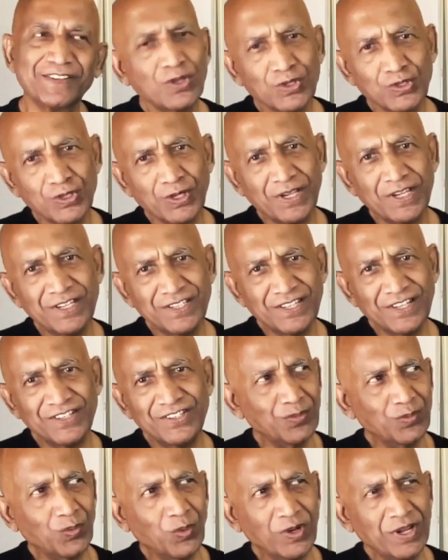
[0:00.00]
So he said,
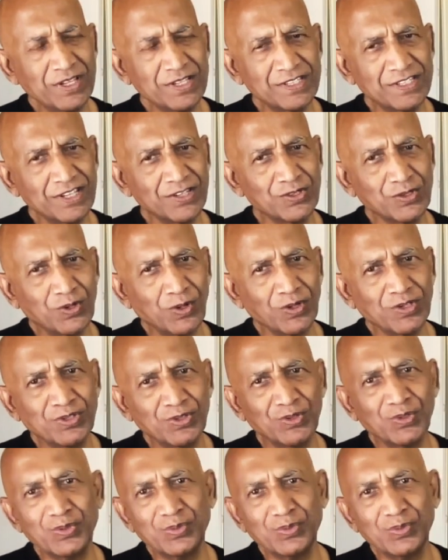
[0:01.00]
what has this got to do